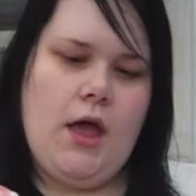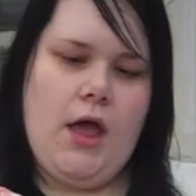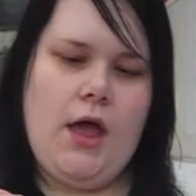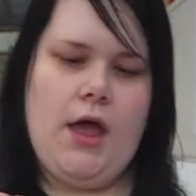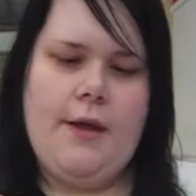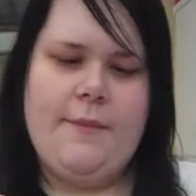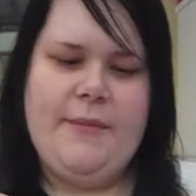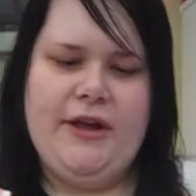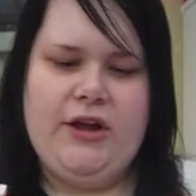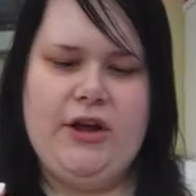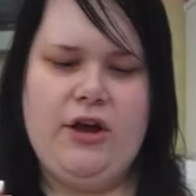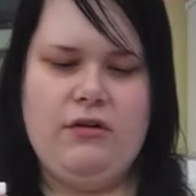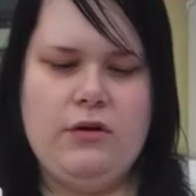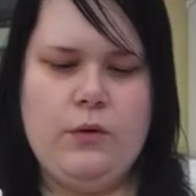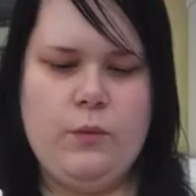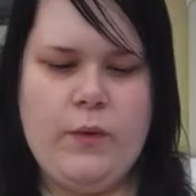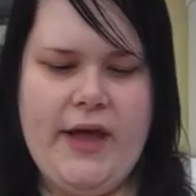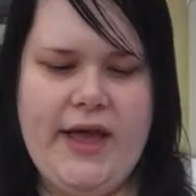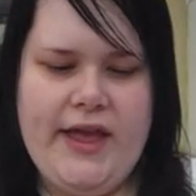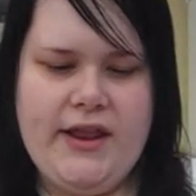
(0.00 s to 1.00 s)
I got her
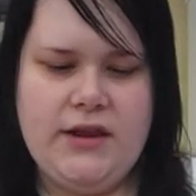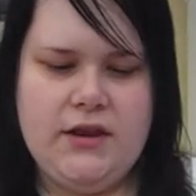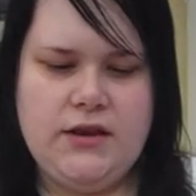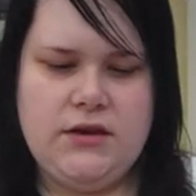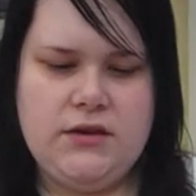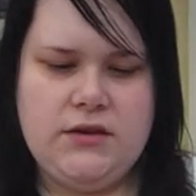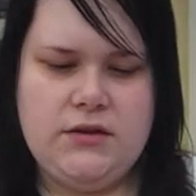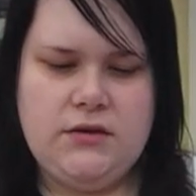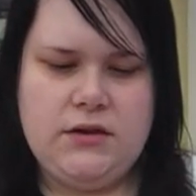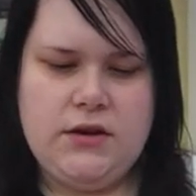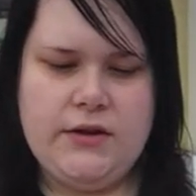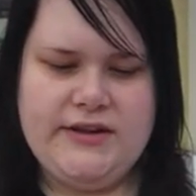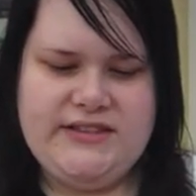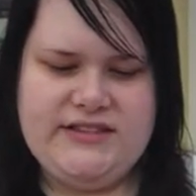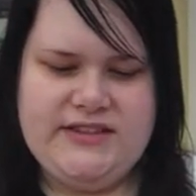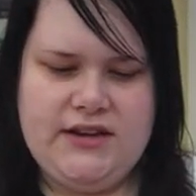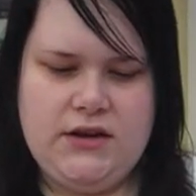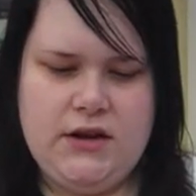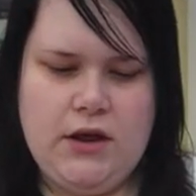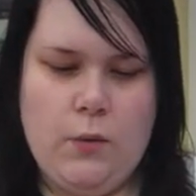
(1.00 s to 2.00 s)

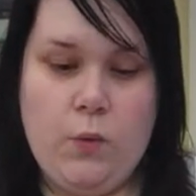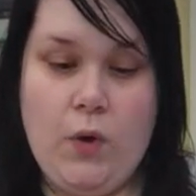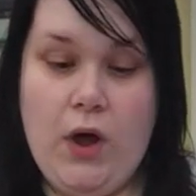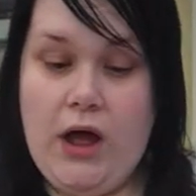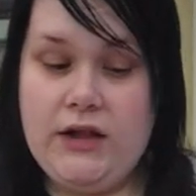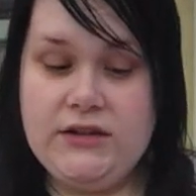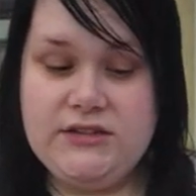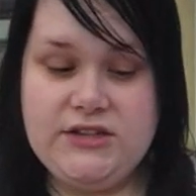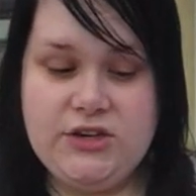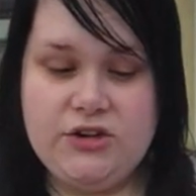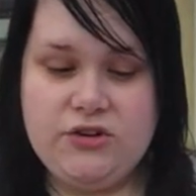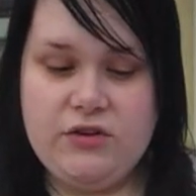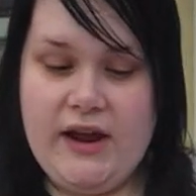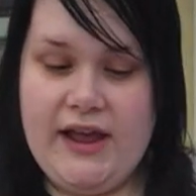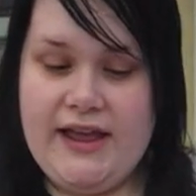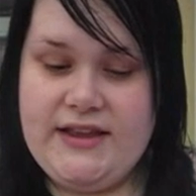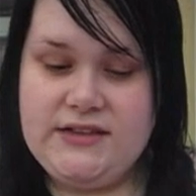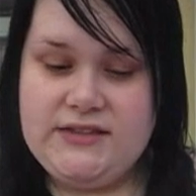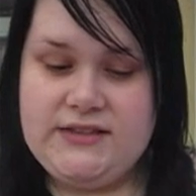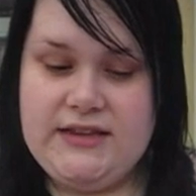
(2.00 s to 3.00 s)
a Wild and
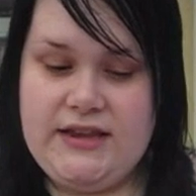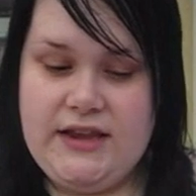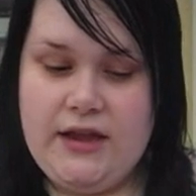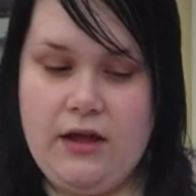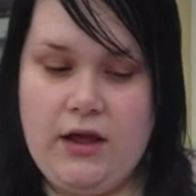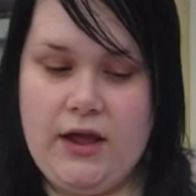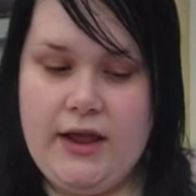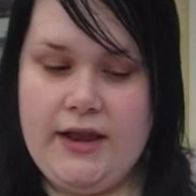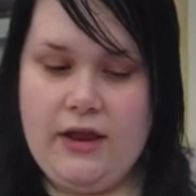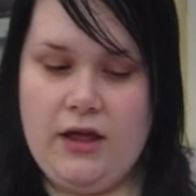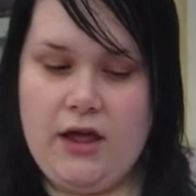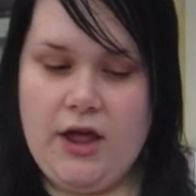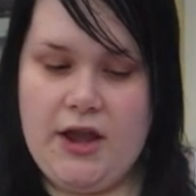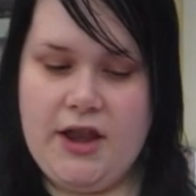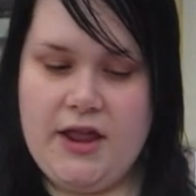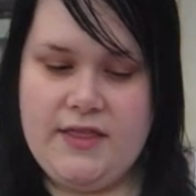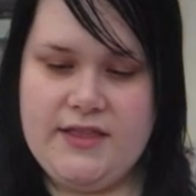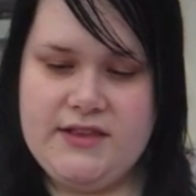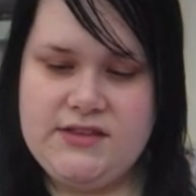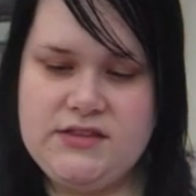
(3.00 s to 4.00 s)
Crazy
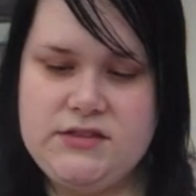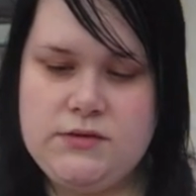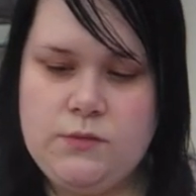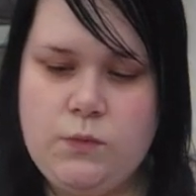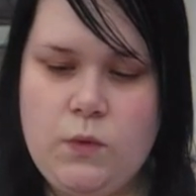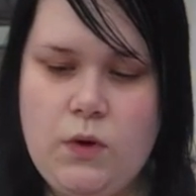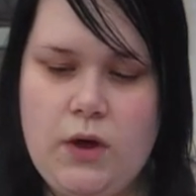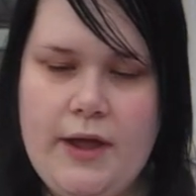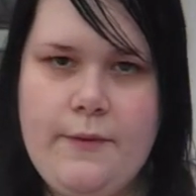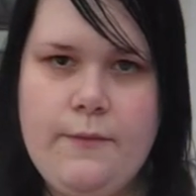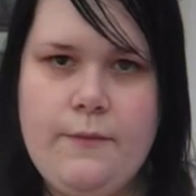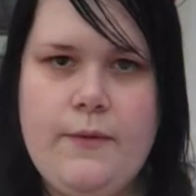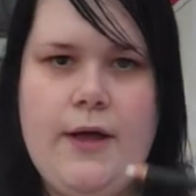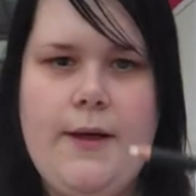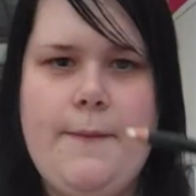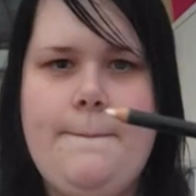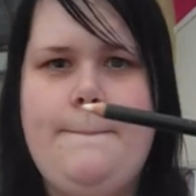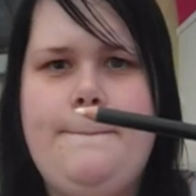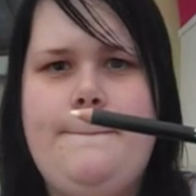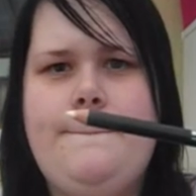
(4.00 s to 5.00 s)
eyeliner. This is a white
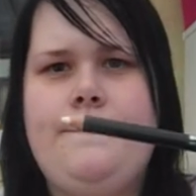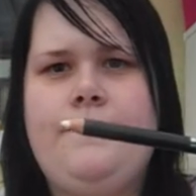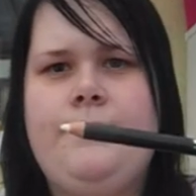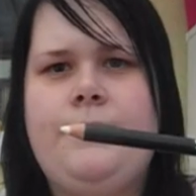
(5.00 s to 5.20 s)
one.